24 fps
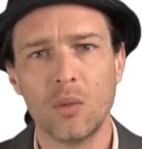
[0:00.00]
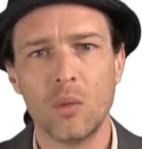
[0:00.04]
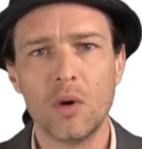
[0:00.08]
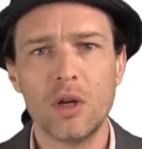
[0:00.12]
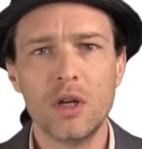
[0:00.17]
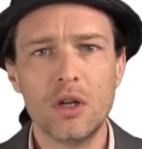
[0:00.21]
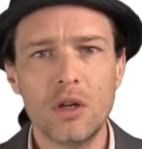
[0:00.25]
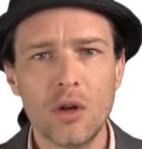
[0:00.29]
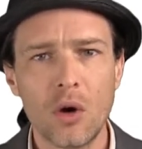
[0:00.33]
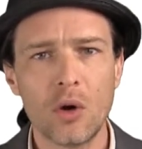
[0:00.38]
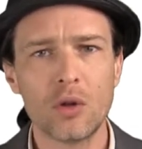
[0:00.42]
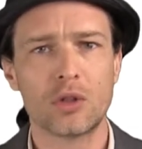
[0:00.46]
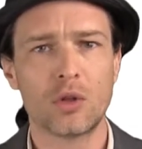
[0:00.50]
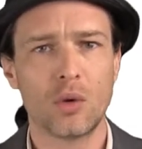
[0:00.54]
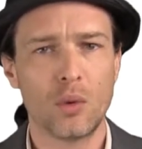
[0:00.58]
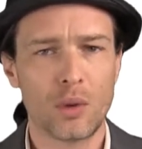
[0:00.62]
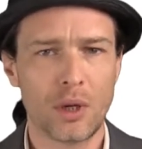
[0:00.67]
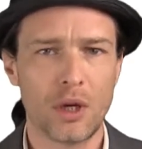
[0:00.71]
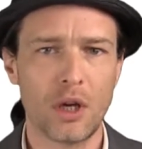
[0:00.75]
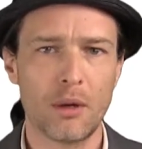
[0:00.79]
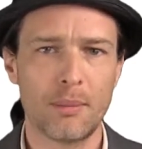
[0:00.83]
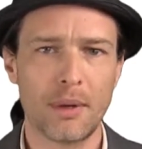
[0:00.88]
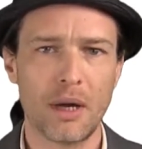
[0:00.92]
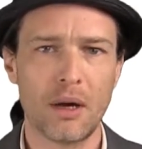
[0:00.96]
we're not
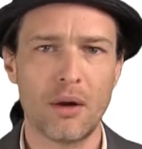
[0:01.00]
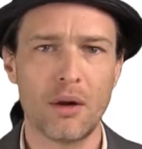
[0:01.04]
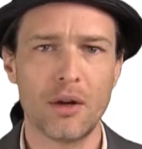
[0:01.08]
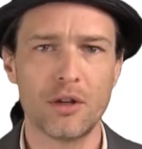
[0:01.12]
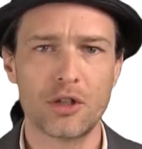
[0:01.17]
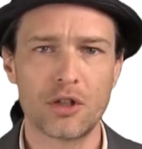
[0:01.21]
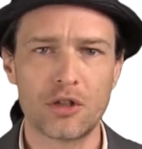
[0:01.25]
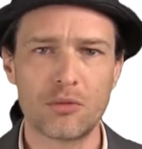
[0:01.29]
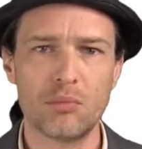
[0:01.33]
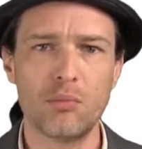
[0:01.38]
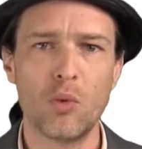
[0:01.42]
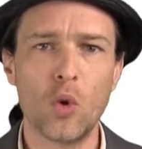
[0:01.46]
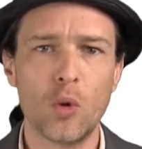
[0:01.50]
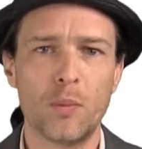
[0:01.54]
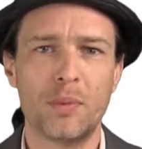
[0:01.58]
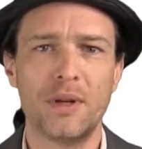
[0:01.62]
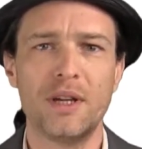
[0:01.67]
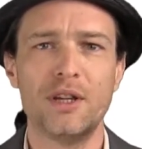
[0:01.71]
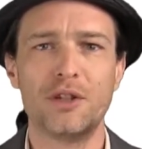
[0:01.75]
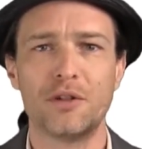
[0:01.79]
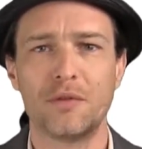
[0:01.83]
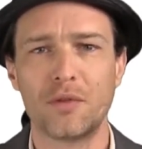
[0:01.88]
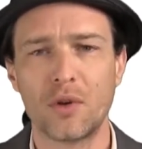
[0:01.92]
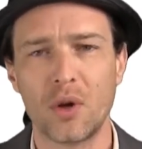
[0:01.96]
talking about a small
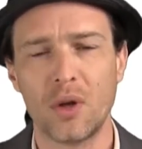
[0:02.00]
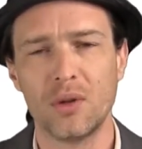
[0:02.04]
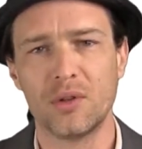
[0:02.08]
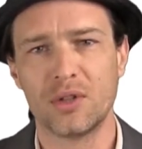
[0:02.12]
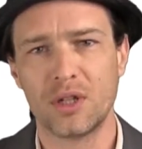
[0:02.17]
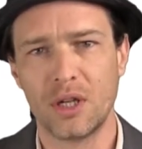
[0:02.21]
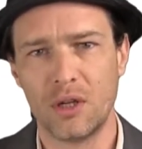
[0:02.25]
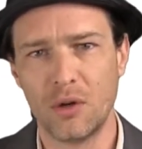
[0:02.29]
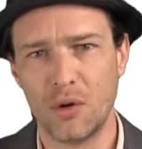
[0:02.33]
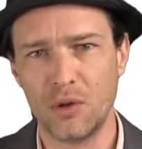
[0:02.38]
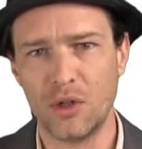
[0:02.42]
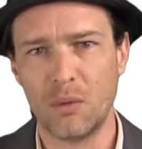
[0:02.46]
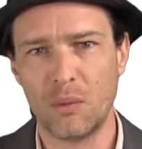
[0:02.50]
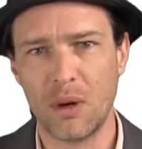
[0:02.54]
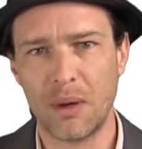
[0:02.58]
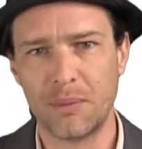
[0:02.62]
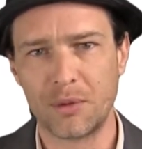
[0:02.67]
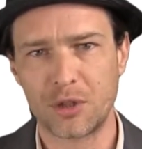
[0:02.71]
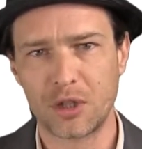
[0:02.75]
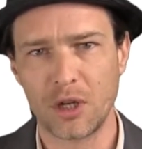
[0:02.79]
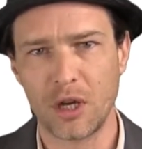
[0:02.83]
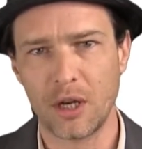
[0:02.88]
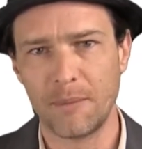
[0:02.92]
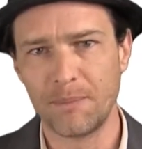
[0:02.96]
piece of content on your
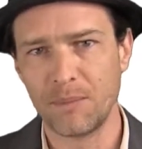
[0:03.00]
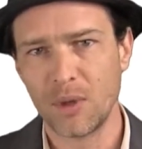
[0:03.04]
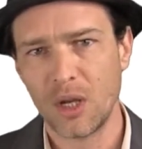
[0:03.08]
website,